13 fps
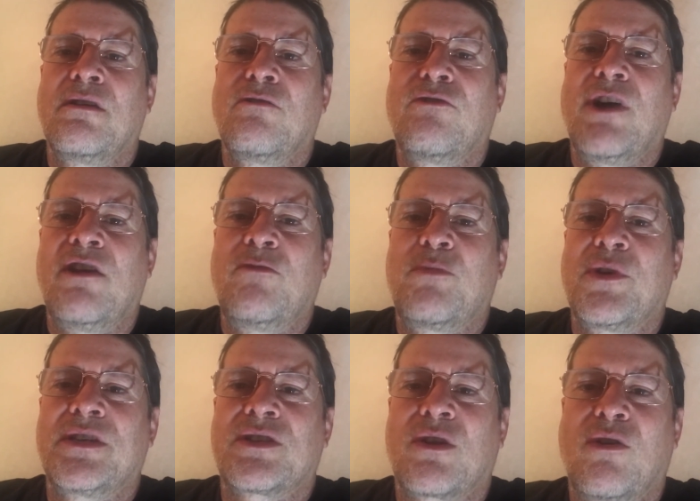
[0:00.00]
Five
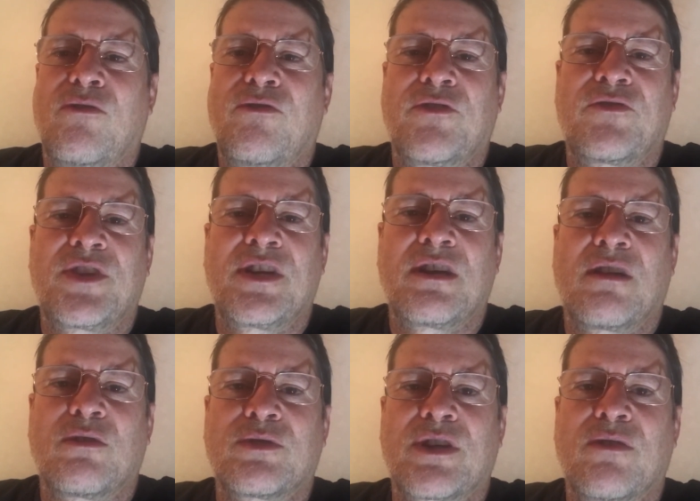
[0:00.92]
plays in all
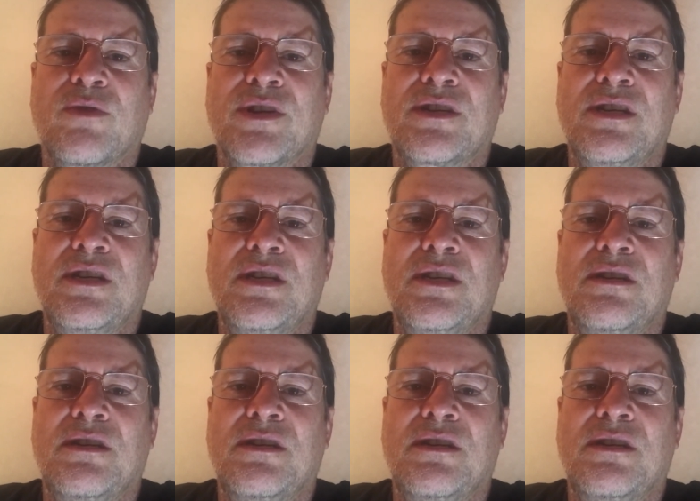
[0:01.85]
$15 guaranteed.